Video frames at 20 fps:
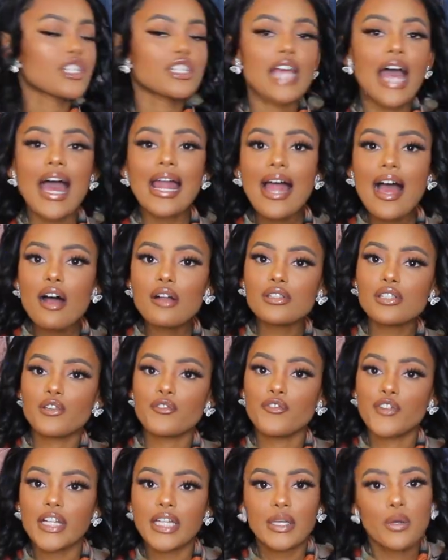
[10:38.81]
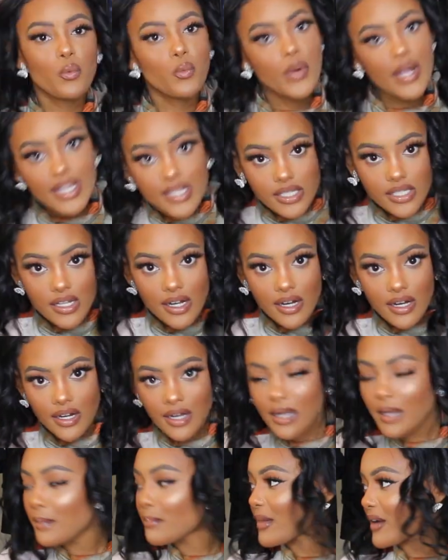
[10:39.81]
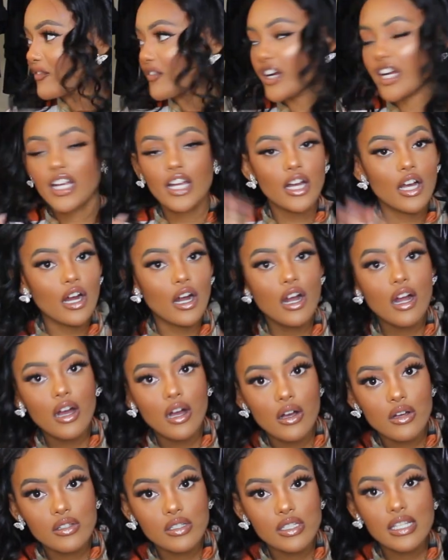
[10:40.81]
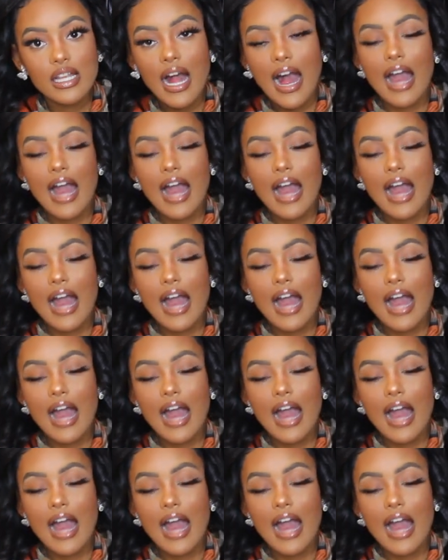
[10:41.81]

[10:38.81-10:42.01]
Shout out to freaking Windsor, my freaking girls.